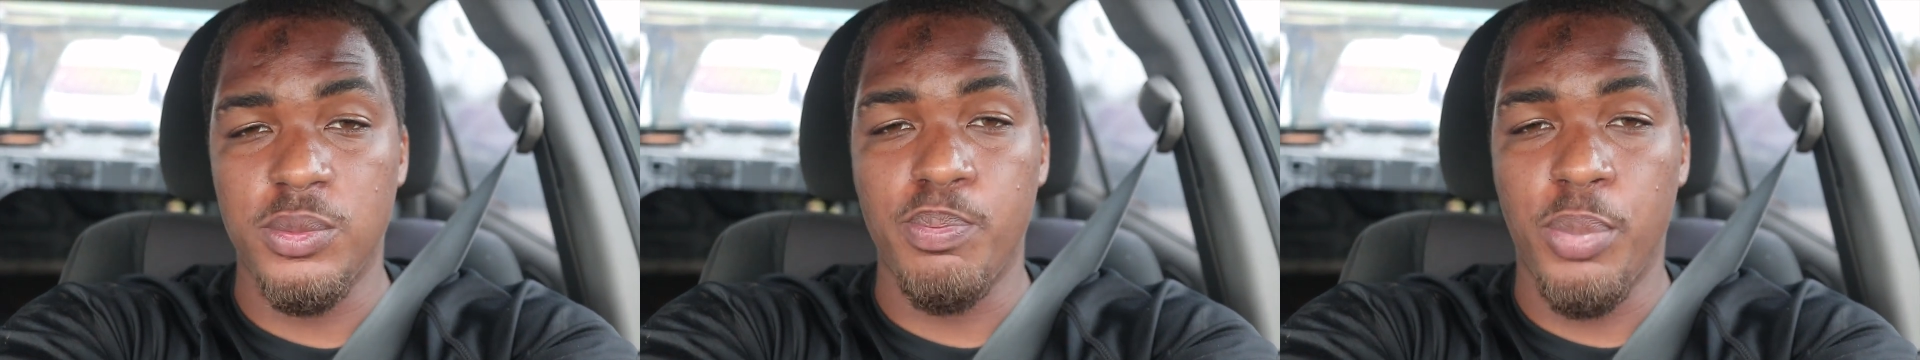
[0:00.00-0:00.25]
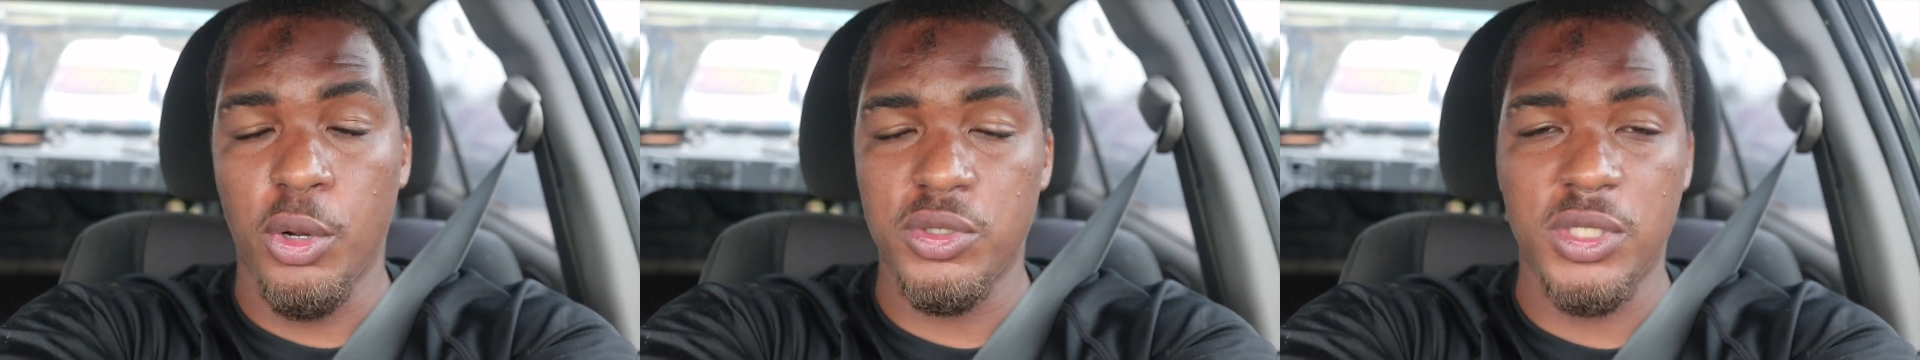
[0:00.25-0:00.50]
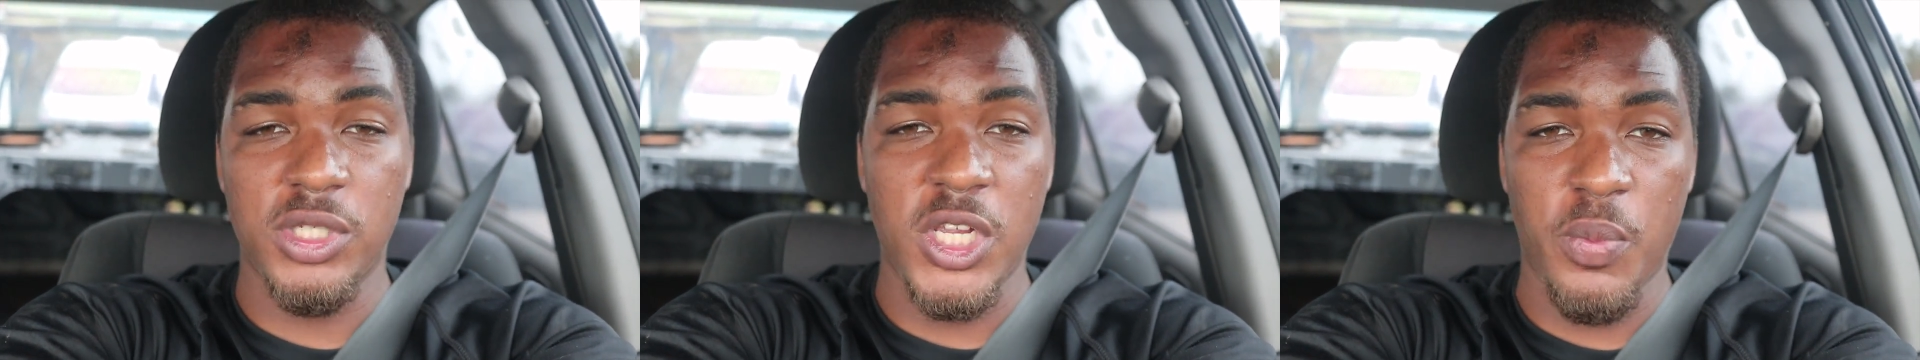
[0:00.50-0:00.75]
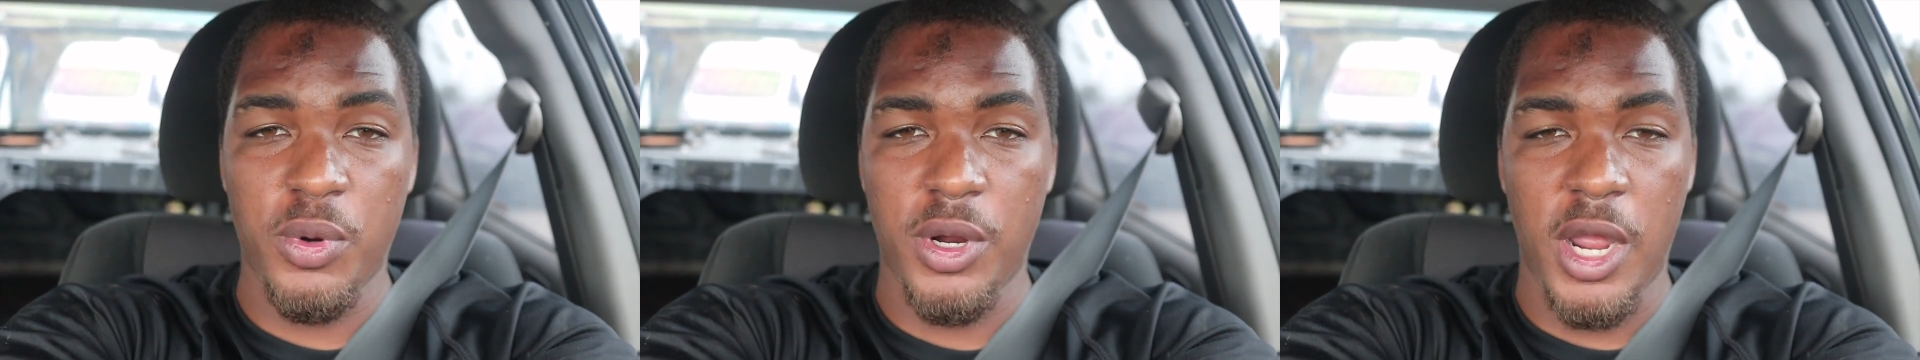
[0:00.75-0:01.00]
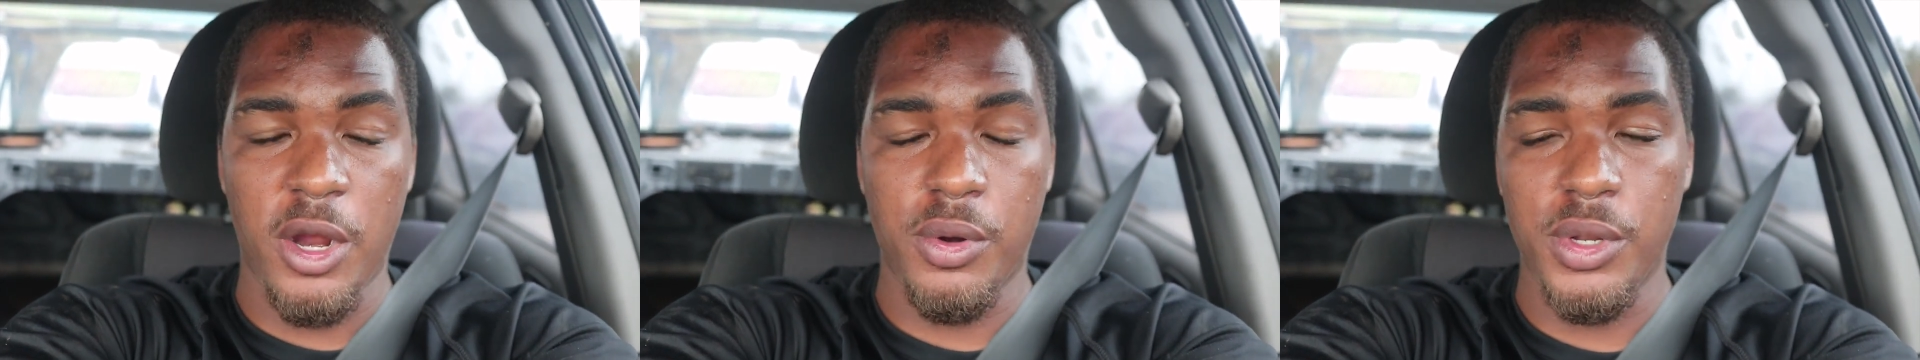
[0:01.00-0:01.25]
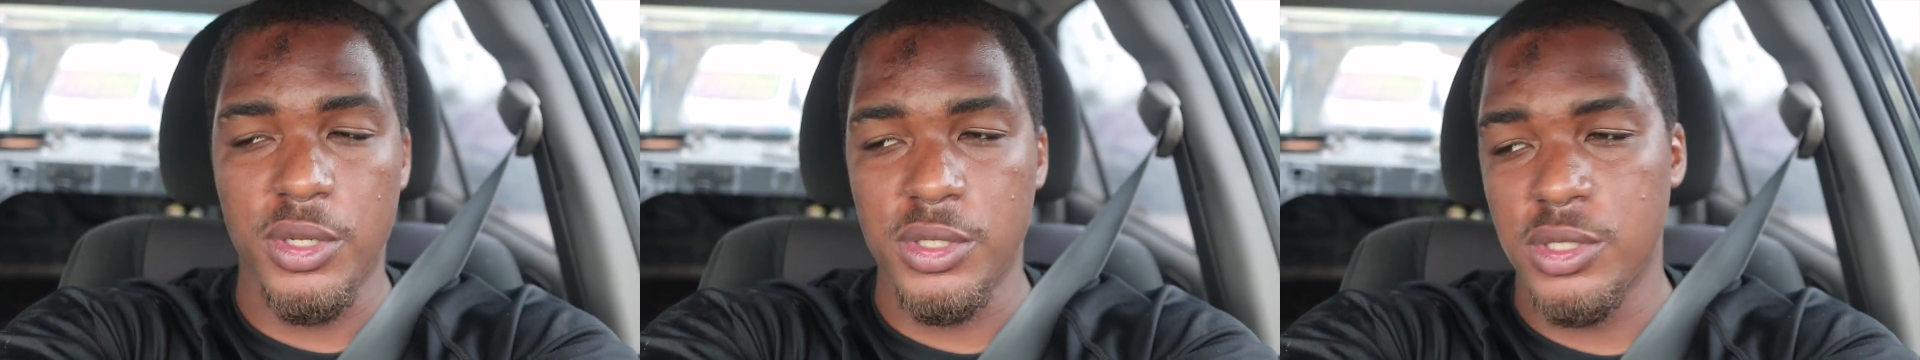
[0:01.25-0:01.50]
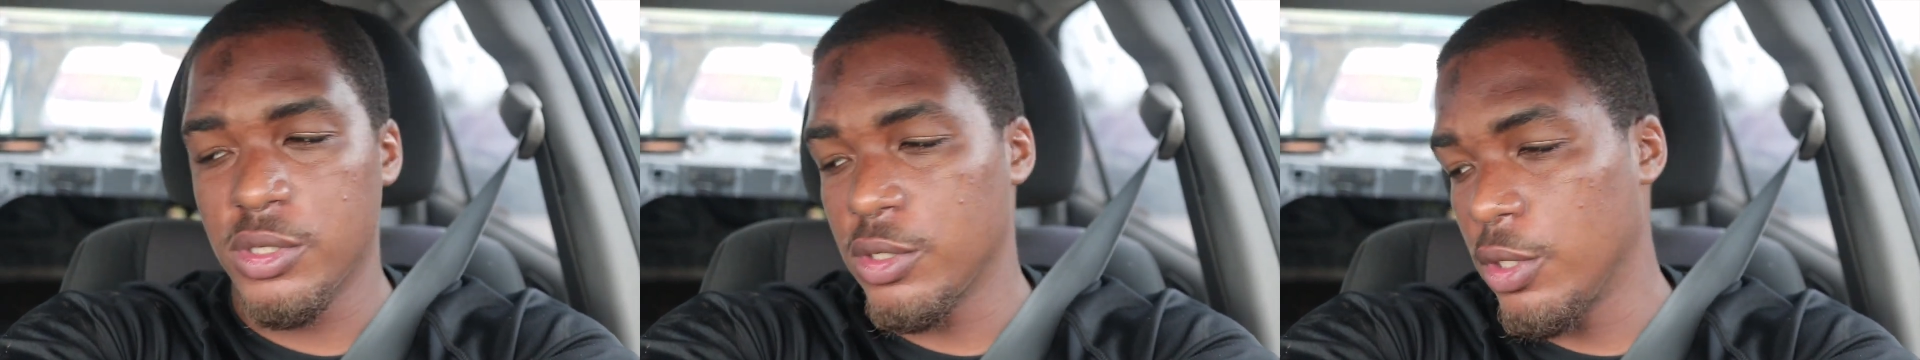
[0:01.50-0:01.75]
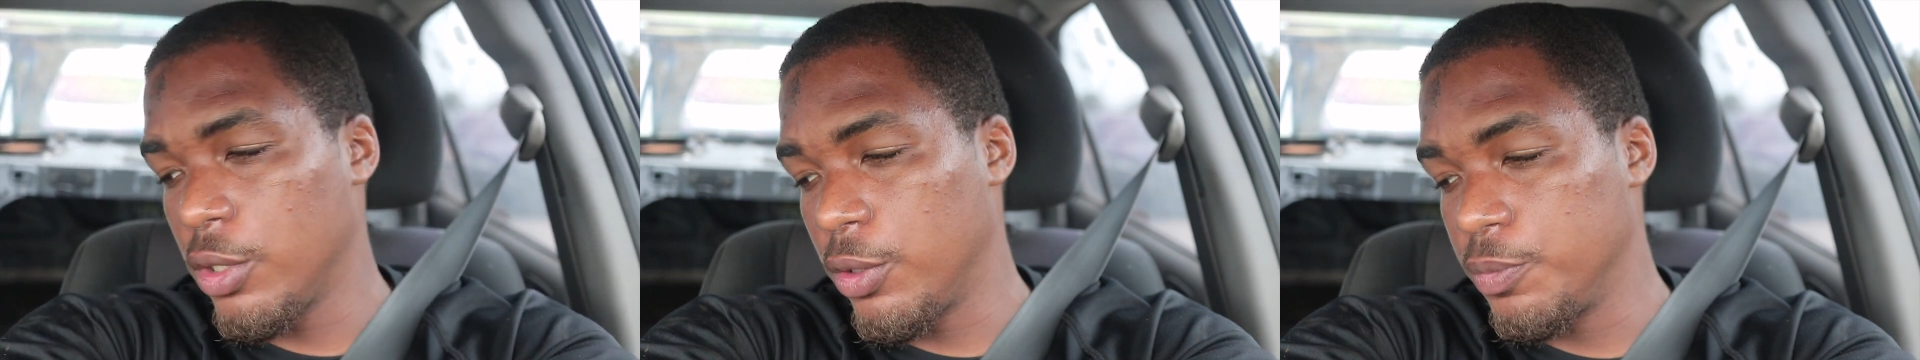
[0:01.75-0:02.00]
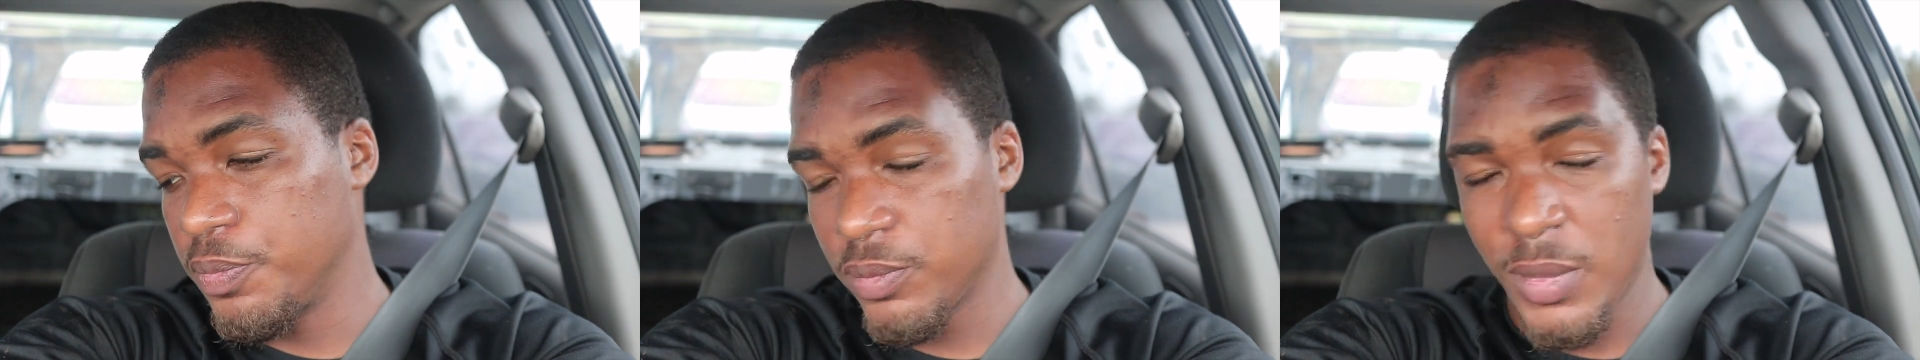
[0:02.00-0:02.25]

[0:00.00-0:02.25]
bolts in separate areas, so